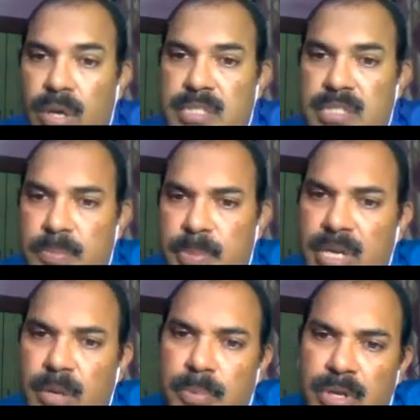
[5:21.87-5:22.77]
But it's
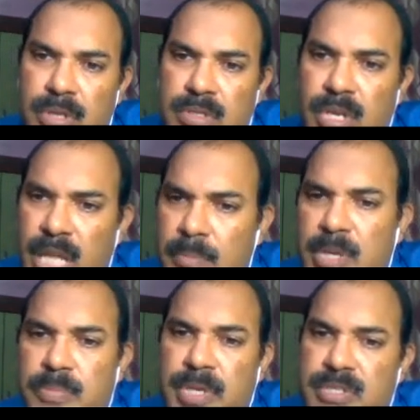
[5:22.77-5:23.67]
depend upon, the
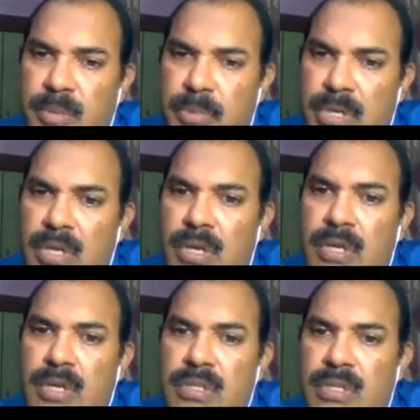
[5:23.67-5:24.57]
name depends upon
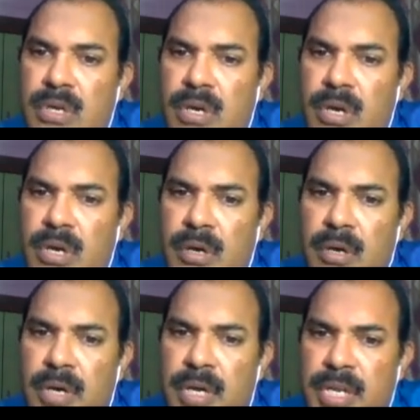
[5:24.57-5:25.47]
the
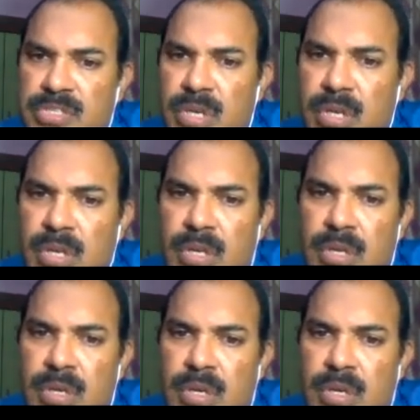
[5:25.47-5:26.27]
uh, region